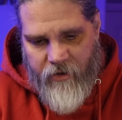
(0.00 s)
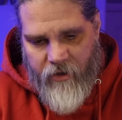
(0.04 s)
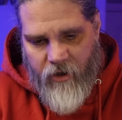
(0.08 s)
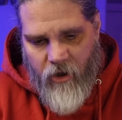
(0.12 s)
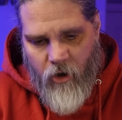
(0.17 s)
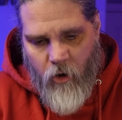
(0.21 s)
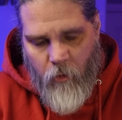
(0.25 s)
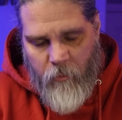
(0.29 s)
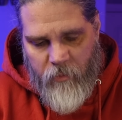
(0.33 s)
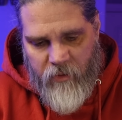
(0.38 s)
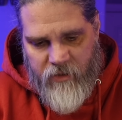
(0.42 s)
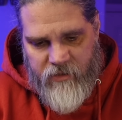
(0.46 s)
to
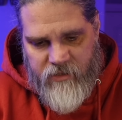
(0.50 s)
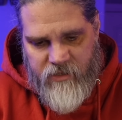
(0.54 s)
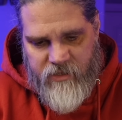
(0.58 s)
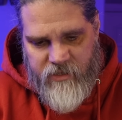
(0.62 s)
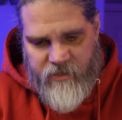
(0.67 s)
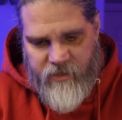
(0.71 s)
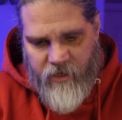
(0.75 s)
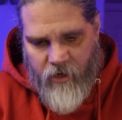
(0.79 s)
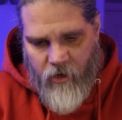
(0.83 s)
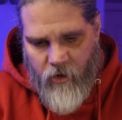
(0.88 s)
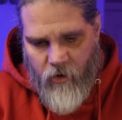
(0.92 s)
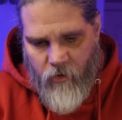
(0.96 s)
open,
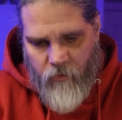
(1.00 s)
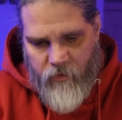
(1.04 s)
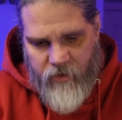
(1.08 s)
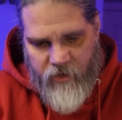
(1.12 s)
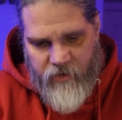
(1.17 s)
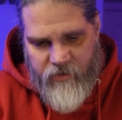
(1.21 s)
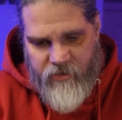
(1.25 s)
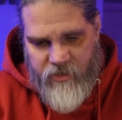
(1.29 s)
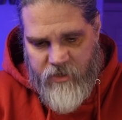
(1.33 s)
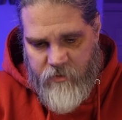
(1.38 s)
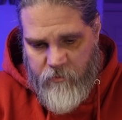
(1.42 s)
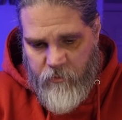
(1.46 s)
so
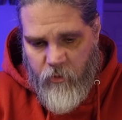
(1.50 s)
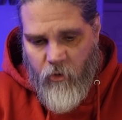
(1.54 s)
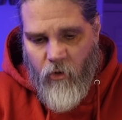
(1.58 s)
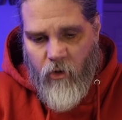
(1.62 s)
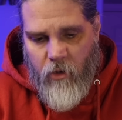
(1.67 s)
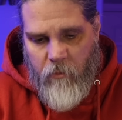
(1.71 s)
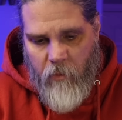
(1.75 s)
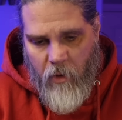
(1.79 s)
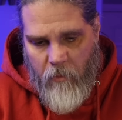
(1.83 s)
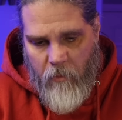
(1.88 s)
you just pull them